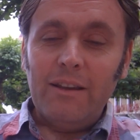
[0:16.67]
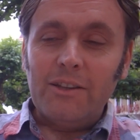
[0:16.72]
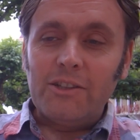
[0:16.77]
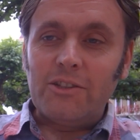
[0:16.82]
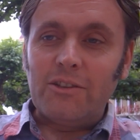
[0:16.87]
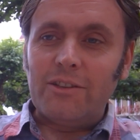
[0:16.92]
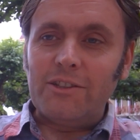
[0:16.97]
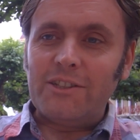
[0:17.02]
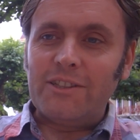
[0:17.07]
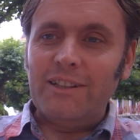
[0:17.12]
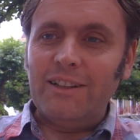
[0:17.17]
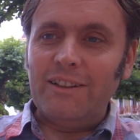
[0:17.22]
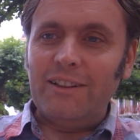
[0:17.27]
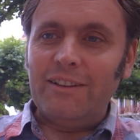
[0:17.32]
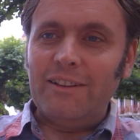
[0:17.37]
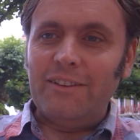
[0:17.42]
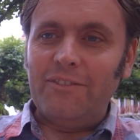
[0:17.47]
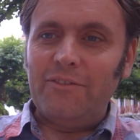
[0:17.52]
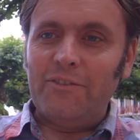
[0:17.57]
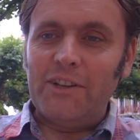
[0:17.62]
So this
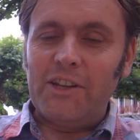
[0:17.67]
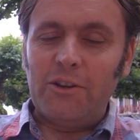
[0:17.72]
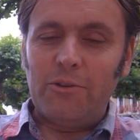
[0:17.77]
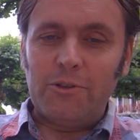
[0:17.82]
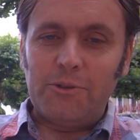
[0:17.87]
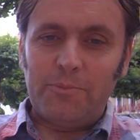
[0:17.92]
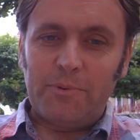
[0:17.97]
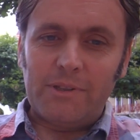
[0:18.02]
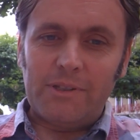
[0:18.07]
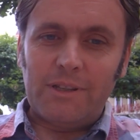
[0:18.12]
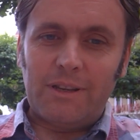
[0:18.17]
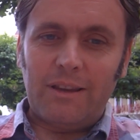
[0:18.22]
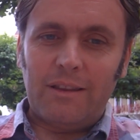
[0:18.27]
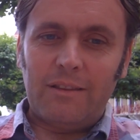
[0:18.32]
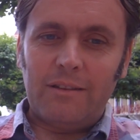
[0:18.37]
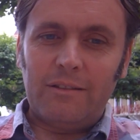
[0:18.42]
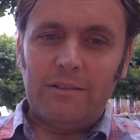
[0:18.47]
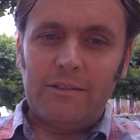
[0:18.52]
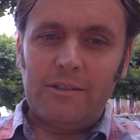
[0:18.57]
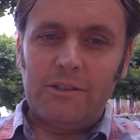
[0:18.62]
little video is put
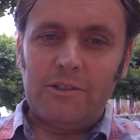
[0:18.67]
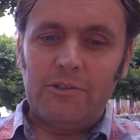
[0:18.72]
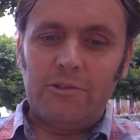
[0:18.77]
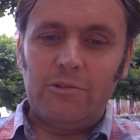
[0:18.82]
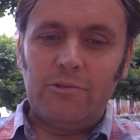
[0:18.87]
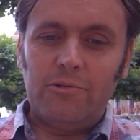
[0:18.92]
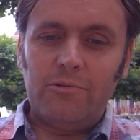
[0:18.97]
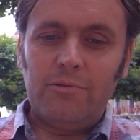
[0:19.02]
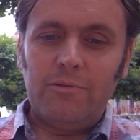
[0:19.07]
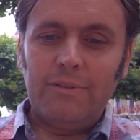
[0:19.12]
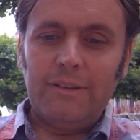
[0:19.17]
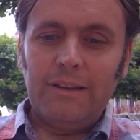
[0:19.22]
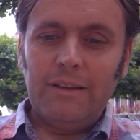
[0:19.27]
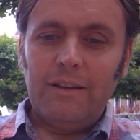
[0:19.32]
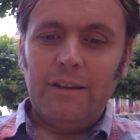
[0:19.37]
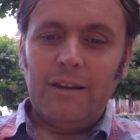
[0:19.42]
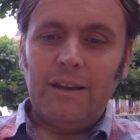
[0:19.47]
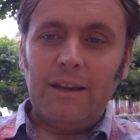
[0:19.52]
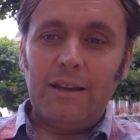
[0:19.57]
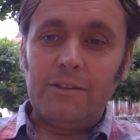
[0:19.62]
together to
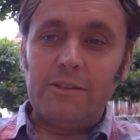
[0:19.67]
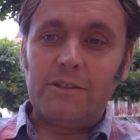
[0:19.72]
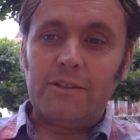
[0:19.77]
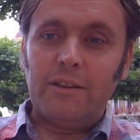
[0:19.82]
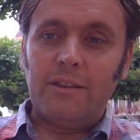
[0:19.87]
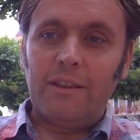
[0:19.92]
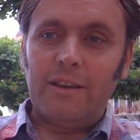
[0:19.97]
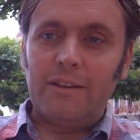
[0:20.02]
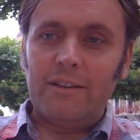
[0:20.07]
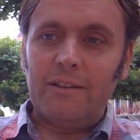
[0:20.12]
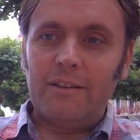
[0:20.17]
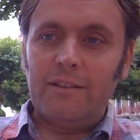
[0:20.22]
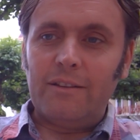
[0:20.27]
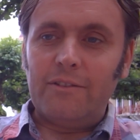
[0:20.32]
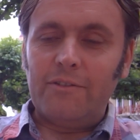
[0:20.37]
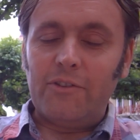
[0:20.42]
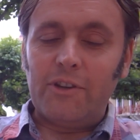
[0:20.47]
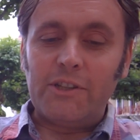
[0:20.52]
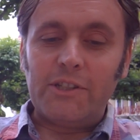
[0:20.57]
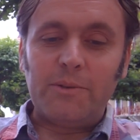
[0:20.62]
answer
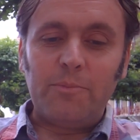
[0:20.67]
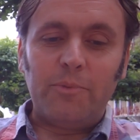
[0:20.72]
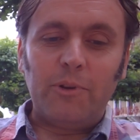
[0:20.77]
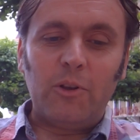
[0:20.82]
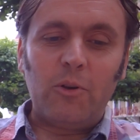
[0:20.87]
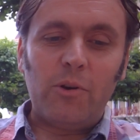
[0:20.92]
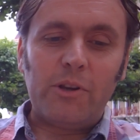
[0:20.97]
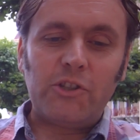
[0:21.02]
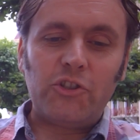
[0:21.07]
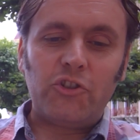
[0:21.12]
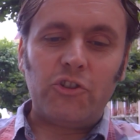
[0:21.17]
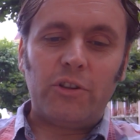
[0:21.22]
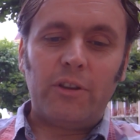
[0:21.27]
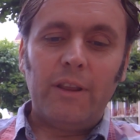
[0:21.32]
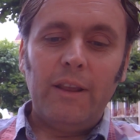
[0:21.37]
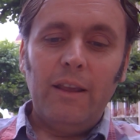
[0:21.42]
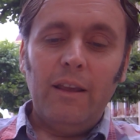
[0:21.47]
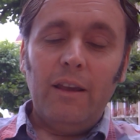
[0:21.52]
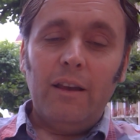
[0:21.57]
that very simple question.